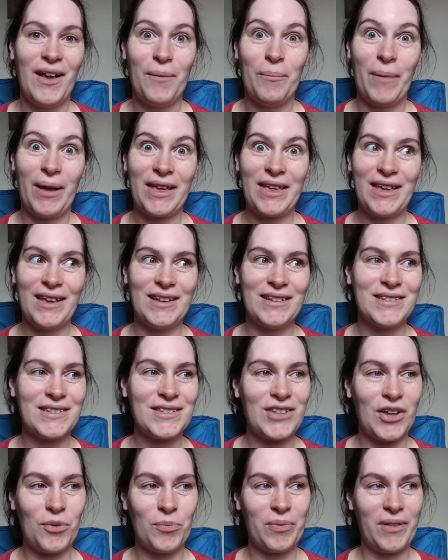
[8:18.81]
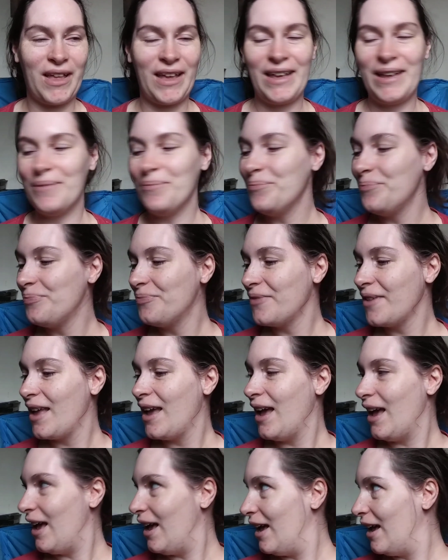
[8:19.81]
My kids are playing.
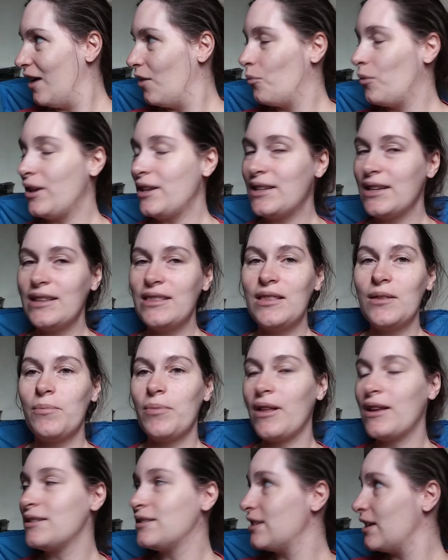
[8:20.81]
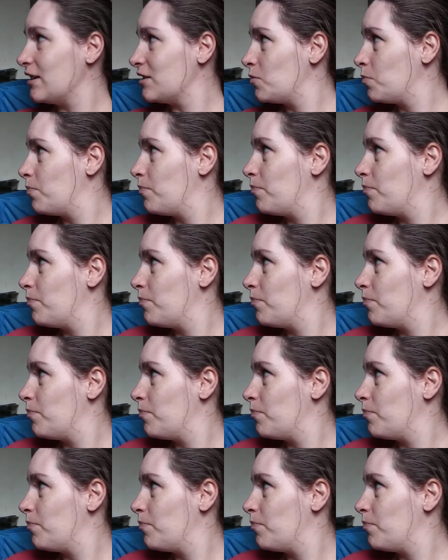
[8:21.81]
We did the blood test.